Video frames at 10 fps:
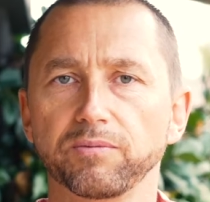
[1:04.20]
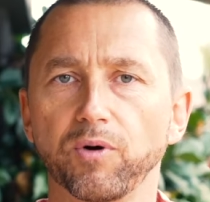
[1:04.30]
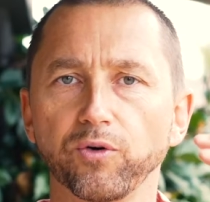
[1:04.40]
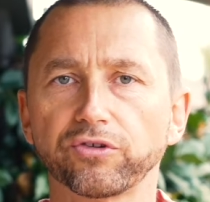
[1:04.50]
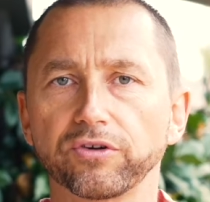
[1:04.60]

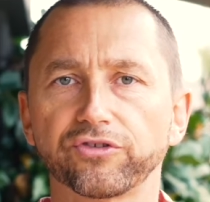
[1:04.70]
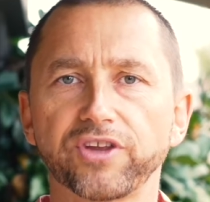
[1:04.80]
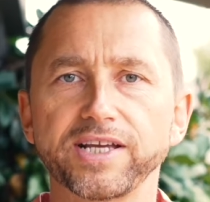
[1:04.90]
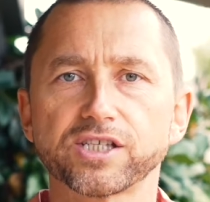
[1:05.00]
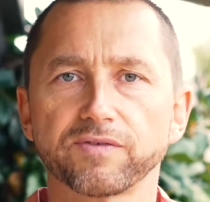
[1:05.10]
emotional
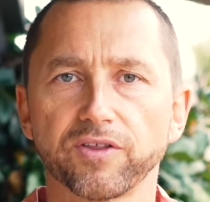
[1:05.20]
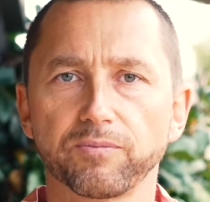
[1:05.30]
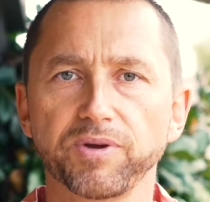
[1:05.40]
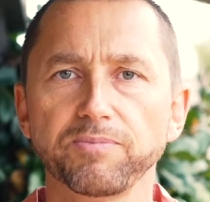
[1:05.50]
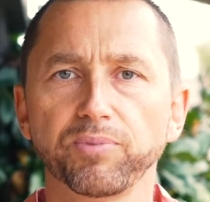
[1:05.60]
states of other
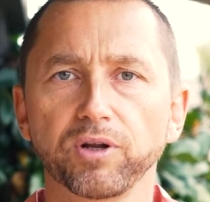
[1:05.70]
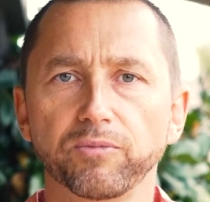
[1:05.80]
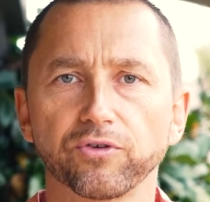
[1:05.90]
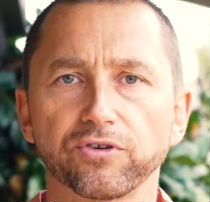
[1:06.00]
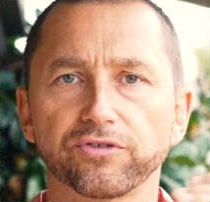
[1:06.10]
people,
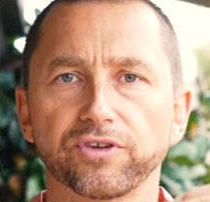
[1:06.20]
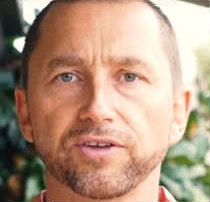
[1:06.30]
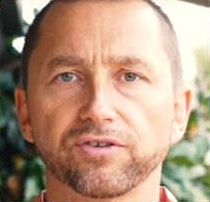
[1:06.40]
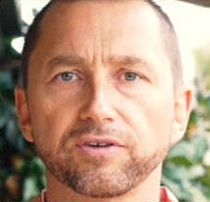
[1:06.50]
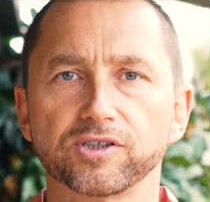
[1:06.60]
emotional
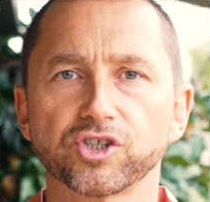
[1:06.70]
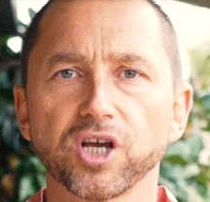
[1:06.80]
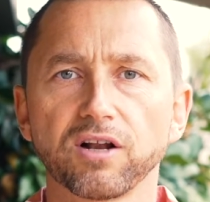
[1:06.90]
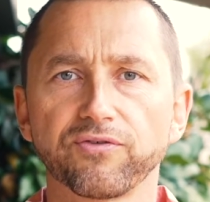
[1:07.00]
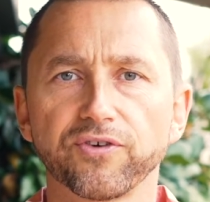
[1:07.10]
states of
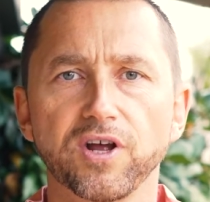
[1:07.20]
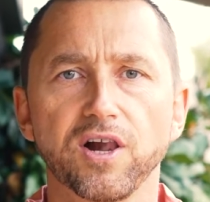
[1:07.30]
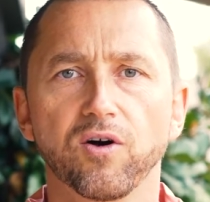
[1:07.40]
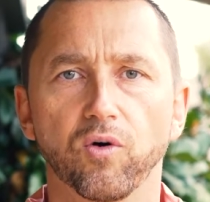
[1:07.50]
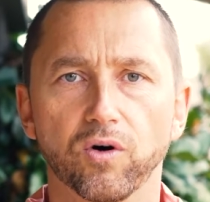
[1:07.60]
yourself,
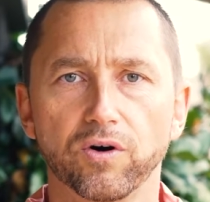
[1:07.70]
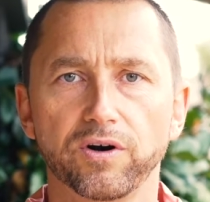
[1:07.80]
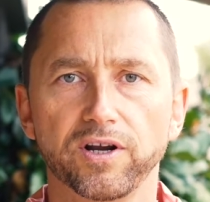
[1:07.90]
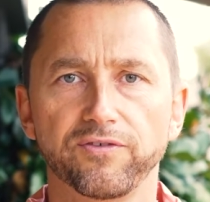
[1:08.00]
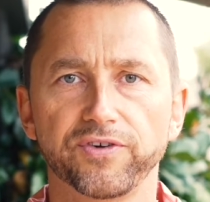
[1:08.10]

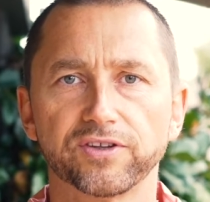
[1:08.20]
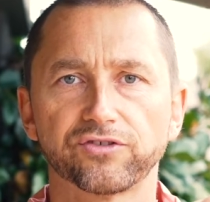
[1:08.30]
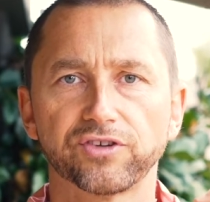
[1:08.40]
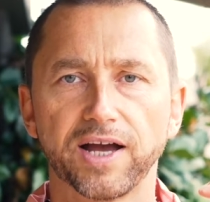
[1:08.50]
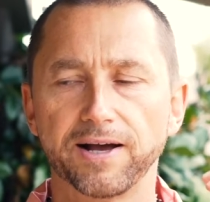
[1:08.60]
or if
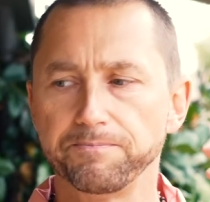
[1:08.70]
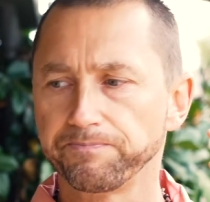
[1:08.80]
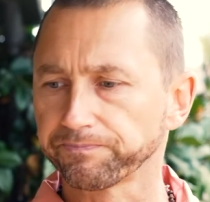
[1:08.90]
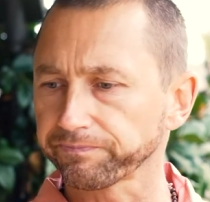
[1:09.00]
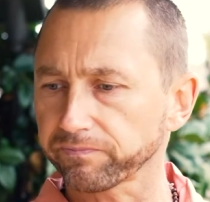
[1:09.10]
it's
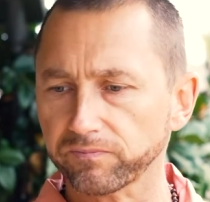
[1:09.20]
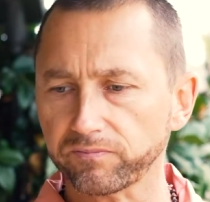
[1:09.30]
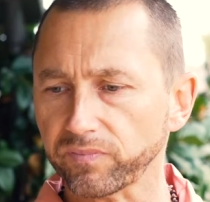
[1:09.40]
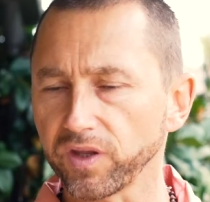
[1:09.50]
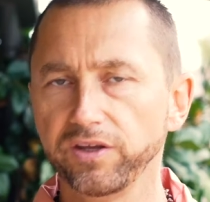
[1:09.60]

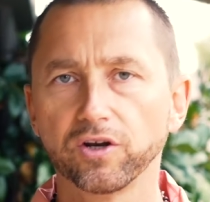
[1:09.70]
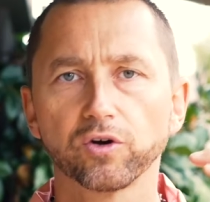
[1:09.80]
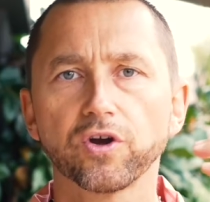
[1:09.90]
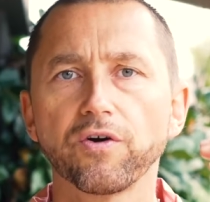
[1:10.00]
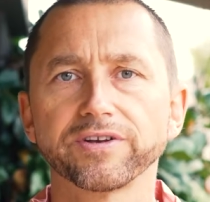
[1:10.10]

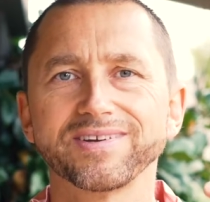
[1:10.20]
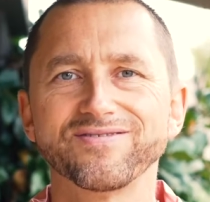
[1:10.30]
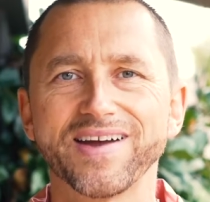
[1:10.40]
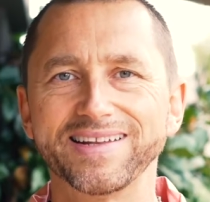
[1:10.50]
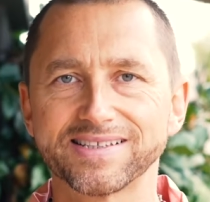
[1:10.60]
current
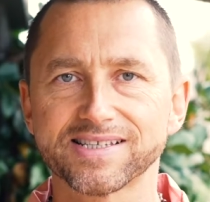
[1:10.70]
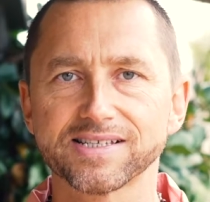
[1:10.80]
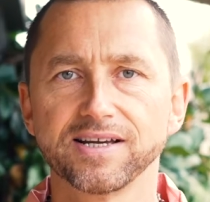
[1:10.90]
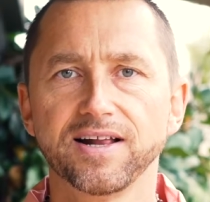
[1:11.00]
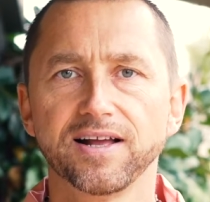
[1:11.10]

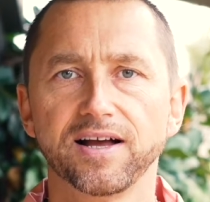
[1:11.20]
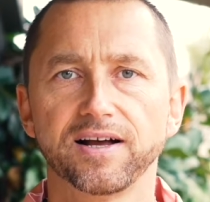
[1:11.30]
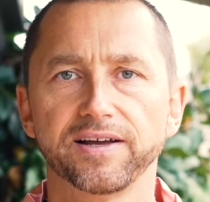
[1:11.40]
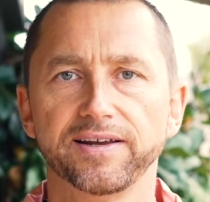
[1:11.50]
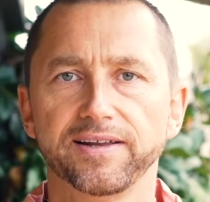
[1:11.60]
events
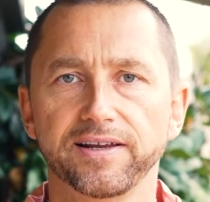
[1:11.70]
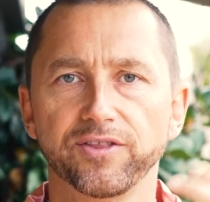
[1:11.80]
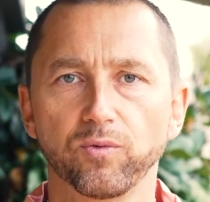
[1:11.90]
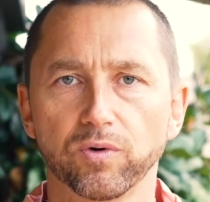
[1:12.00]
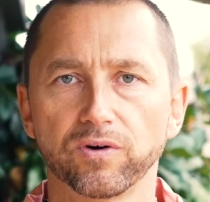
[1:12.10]
in
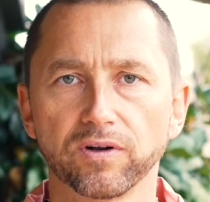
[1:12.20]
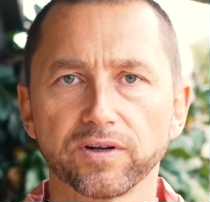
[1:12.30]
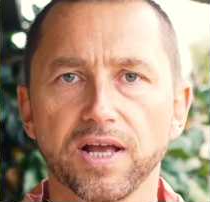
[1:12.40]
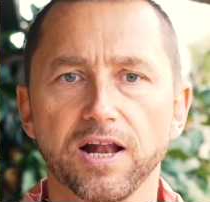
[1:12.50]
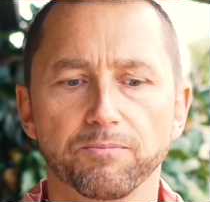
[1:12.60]
the world,
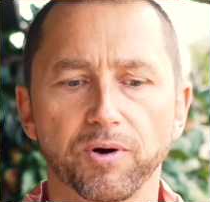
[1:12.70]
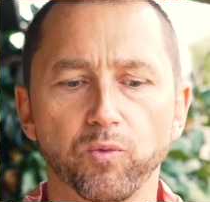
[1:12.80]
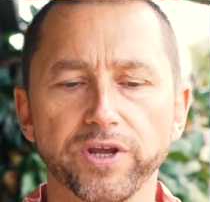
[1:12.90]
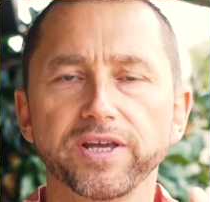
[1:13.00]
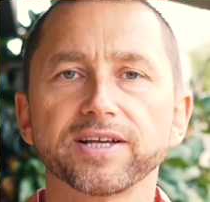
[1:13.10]
but
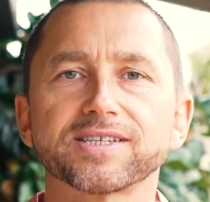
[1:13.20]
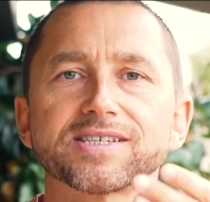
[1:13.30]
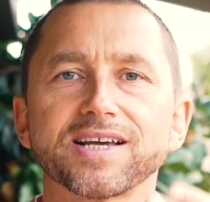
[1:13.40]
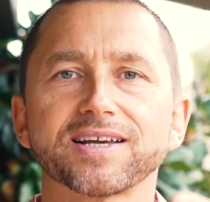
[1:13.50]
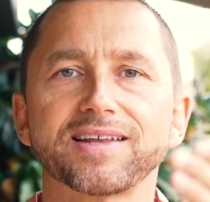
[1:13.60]
we get
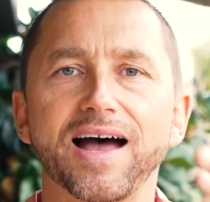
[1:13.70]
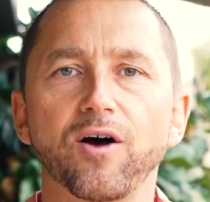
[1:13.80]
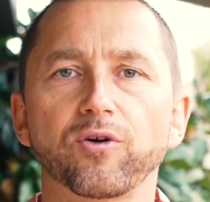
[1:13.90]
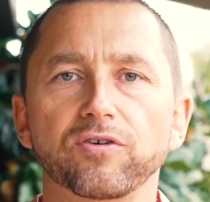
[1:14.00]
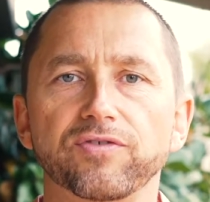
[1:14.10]
sucked
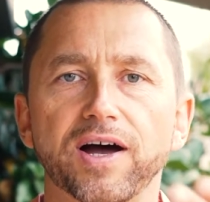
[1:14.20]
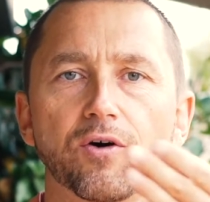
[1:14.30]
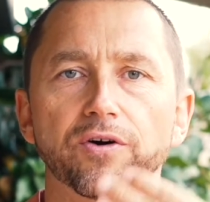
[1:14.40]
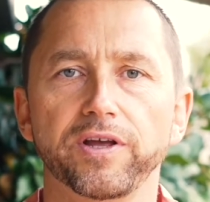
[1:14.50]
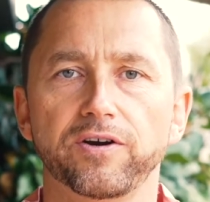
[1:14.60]
out of
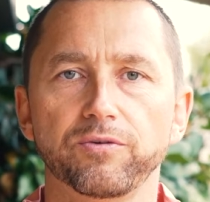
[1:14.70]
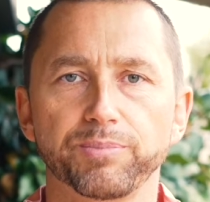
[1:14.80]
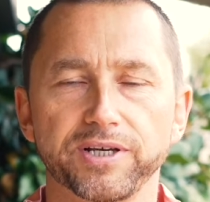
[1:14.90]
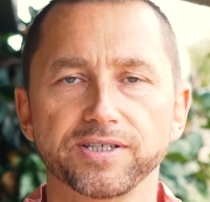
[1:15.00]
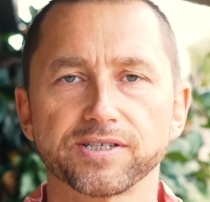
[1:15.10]
our inner
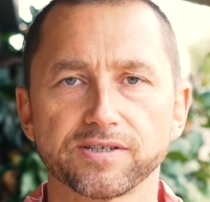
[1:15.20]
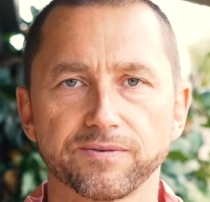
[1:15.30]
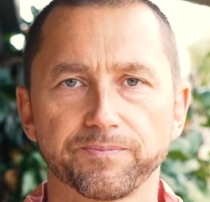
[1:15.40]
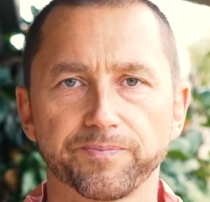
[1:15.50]
peace.